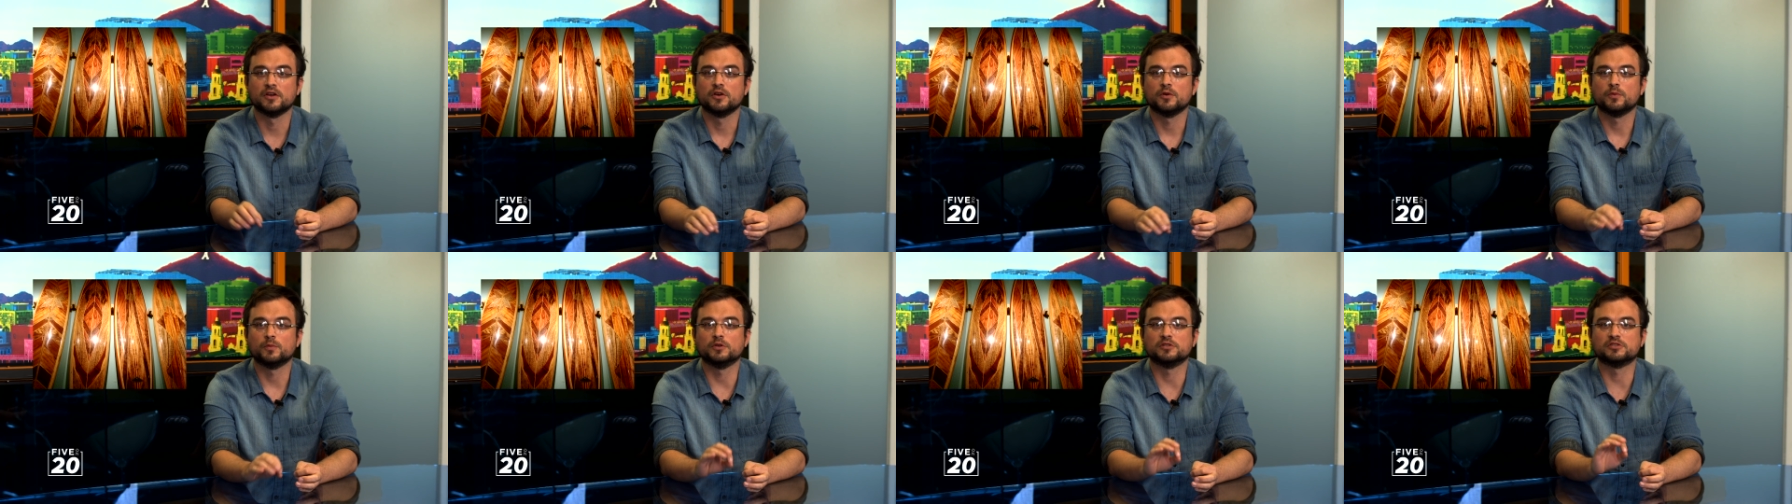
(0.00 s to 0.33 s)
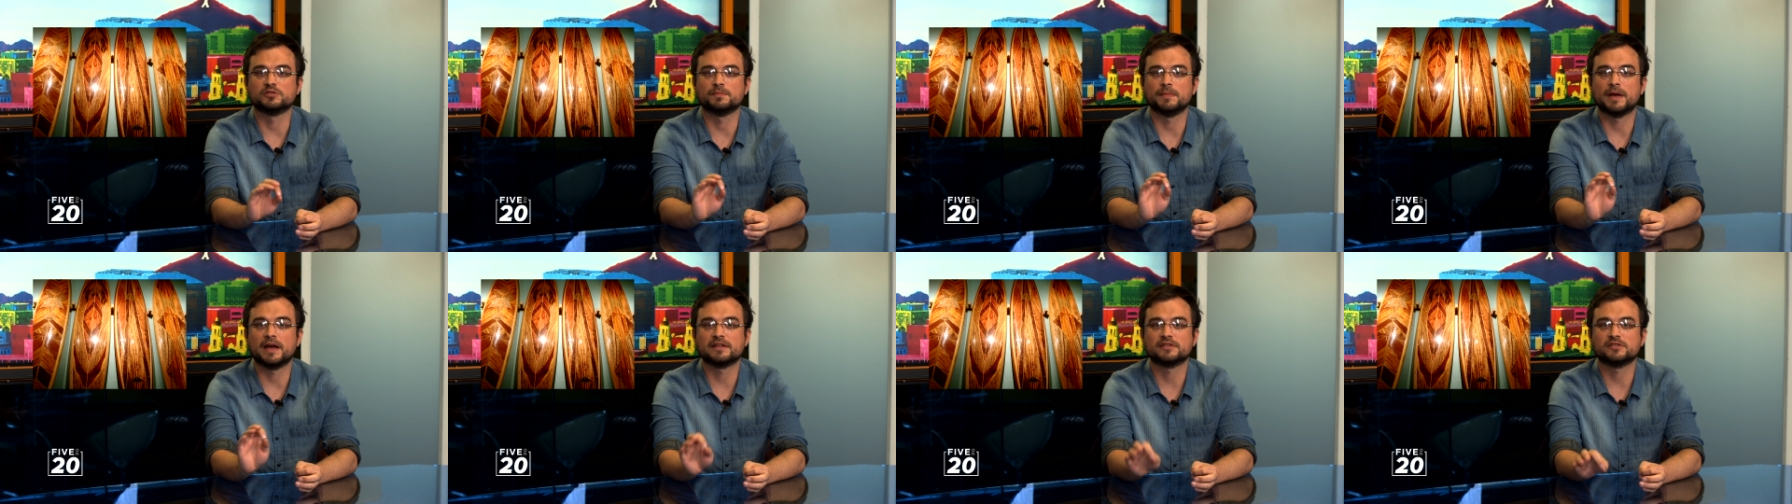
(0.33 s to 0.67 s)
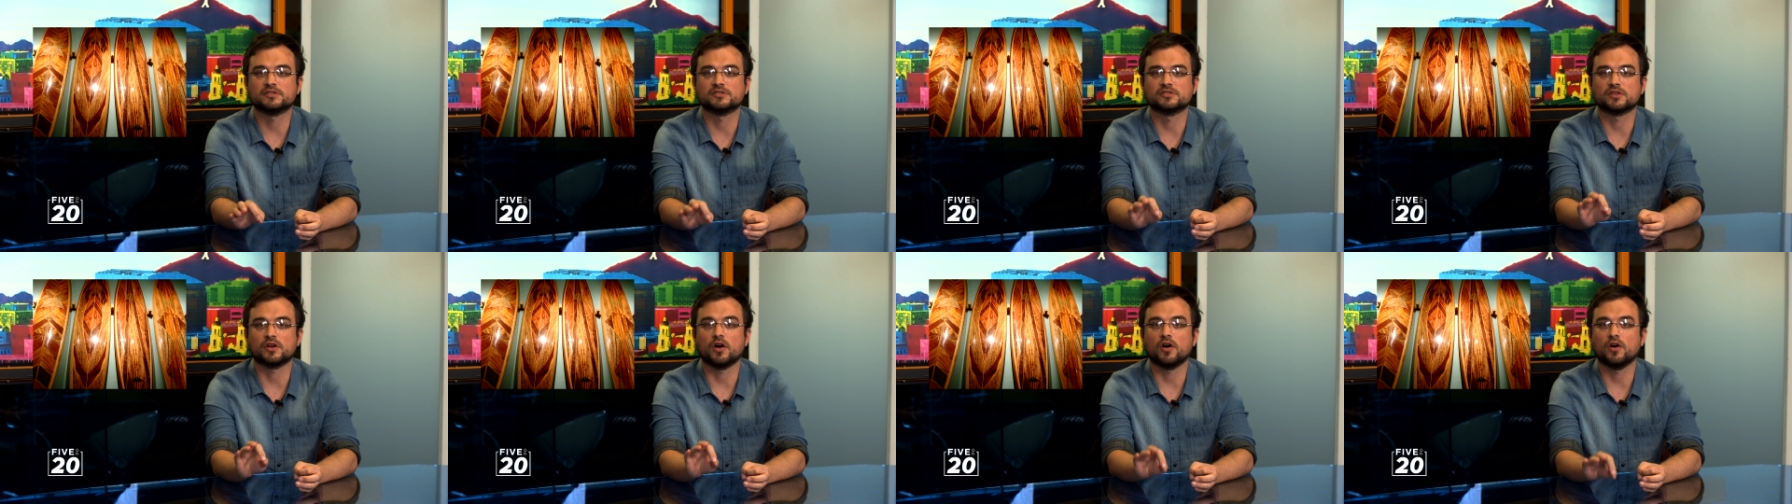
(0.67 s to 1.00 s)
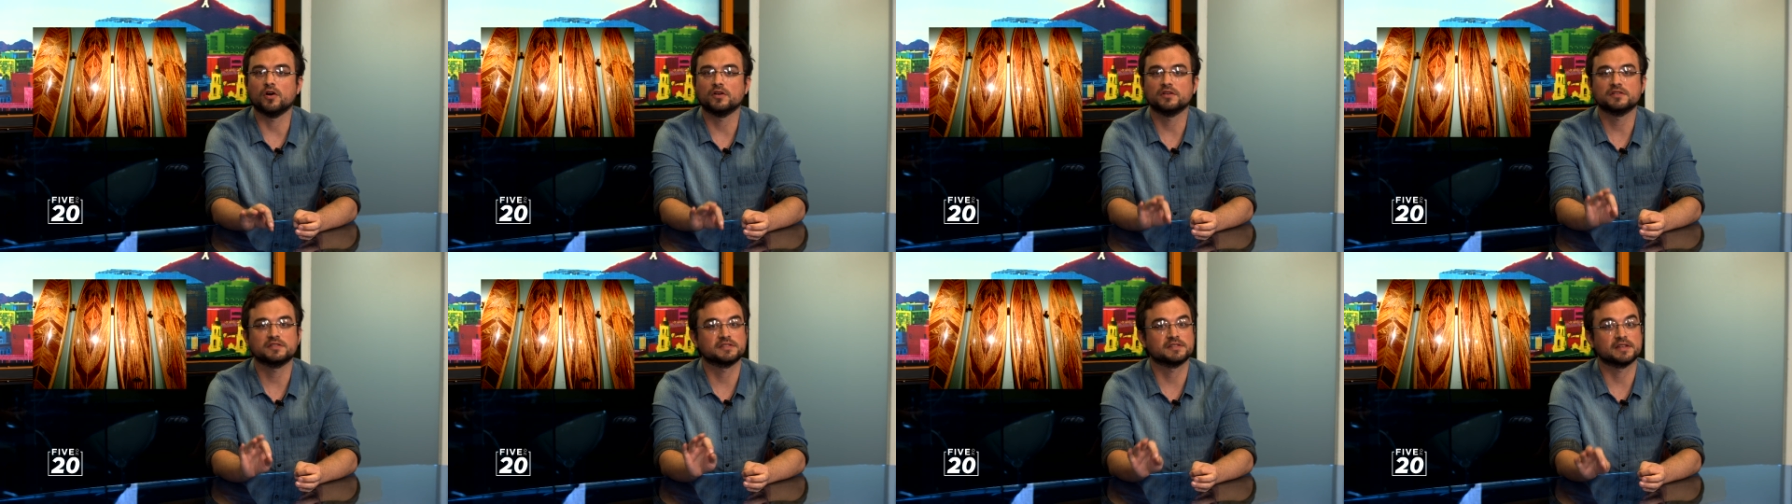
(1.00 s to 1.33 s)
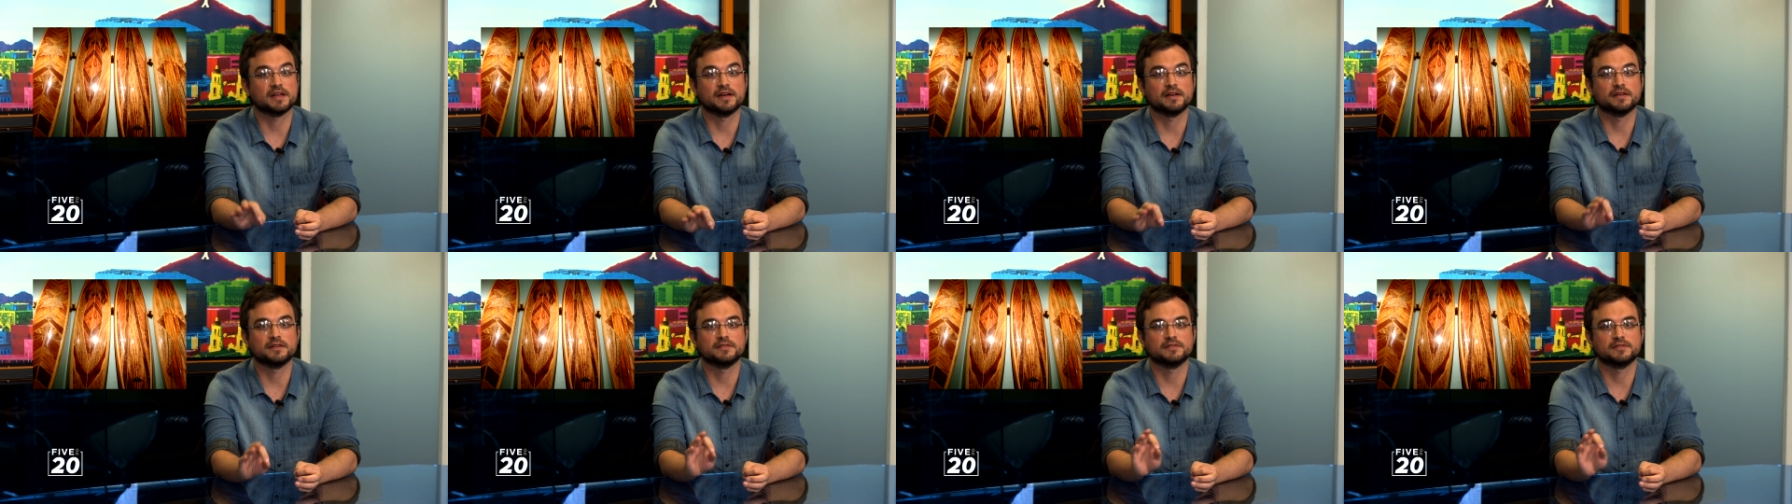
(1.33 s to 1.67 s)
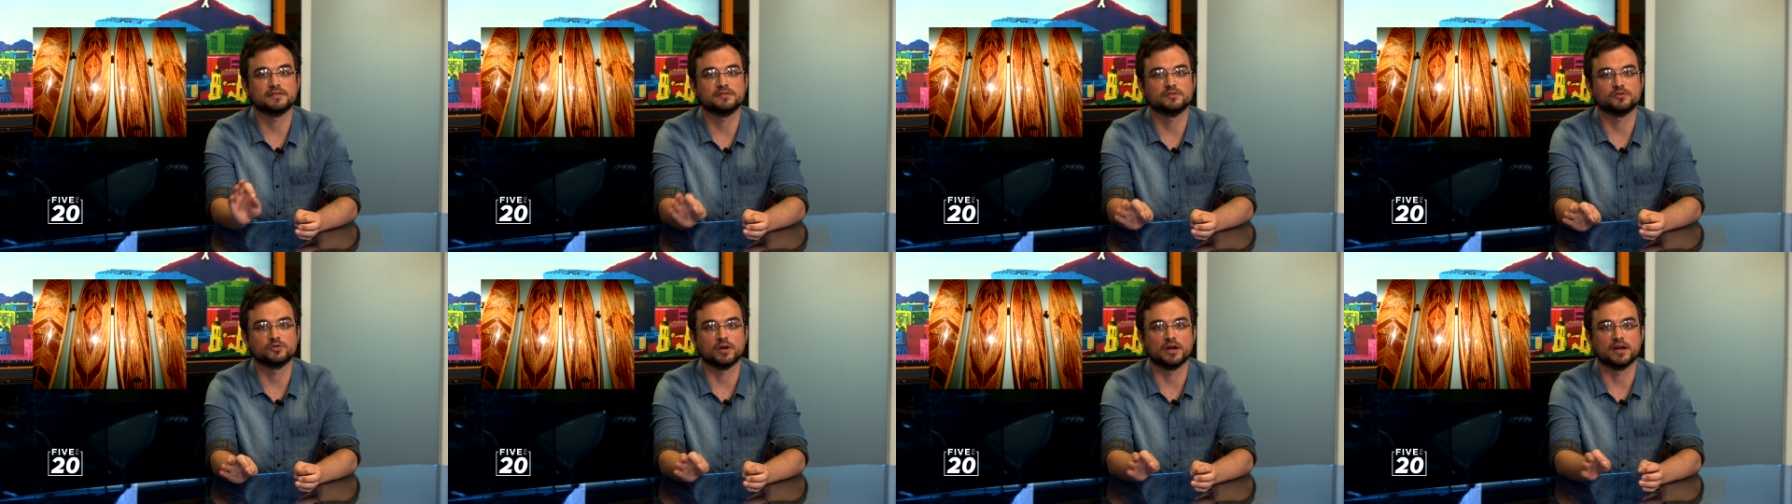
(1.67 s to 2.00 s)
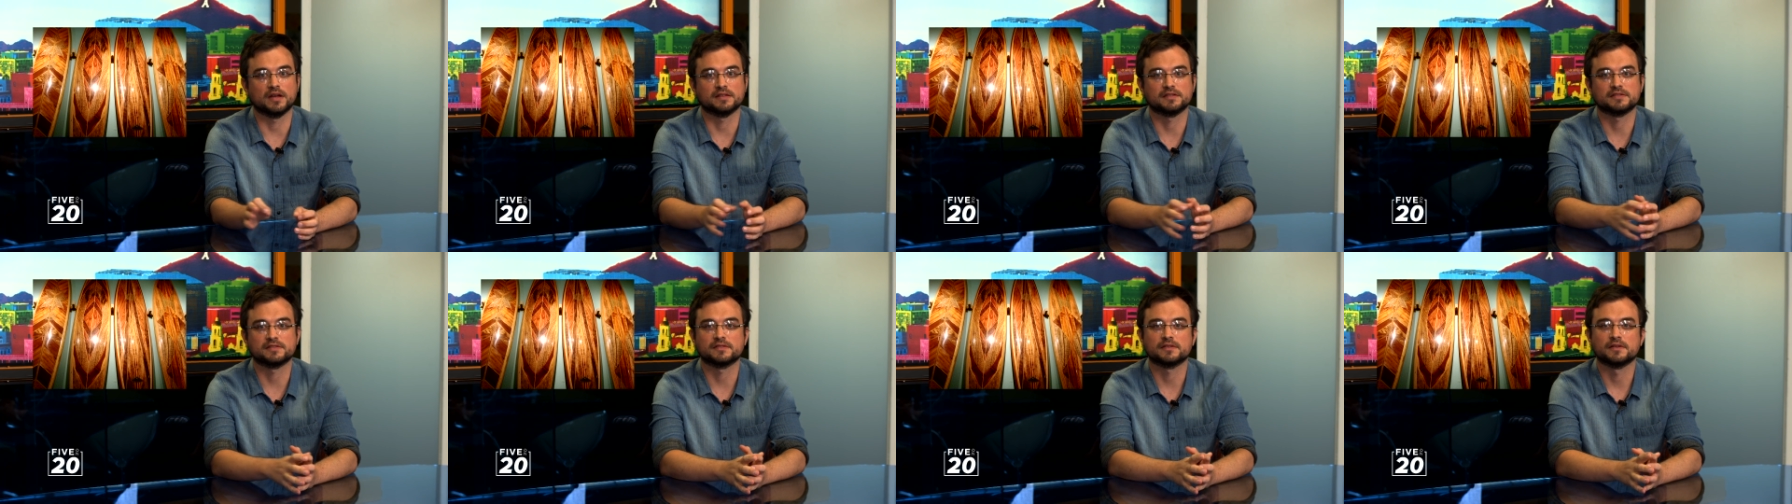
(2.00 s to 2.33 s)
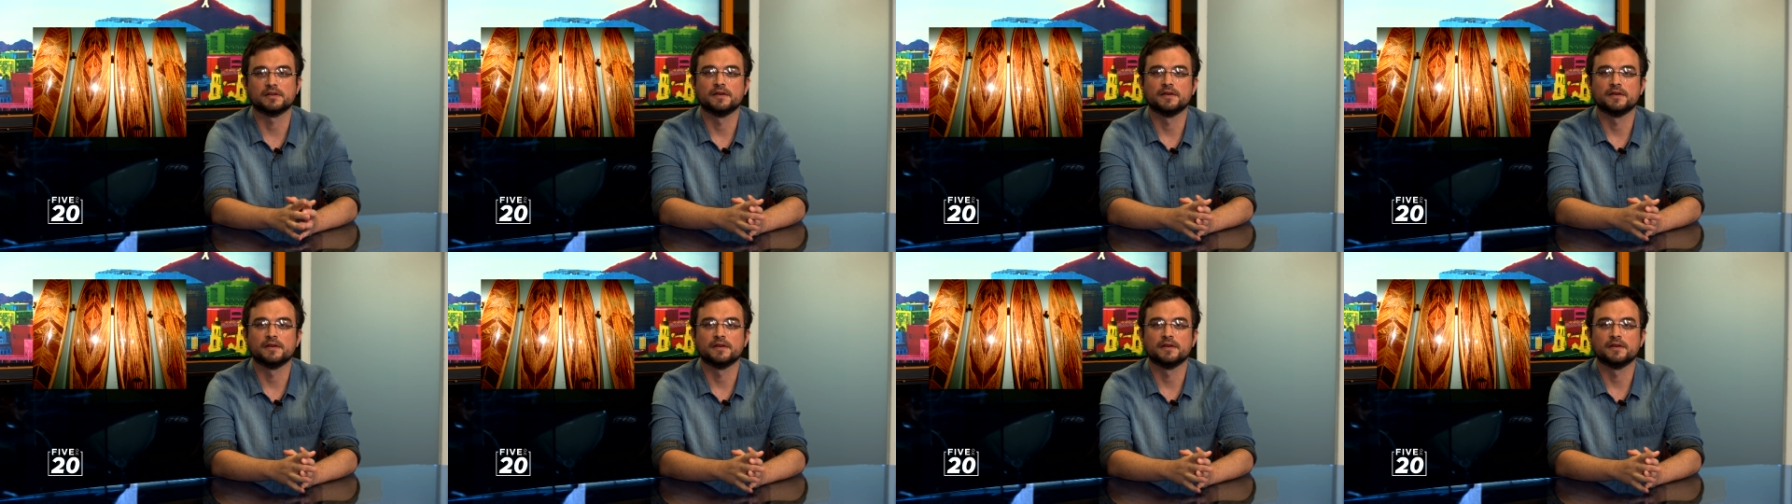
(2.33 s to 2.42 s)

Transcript: which matches all styles and dress.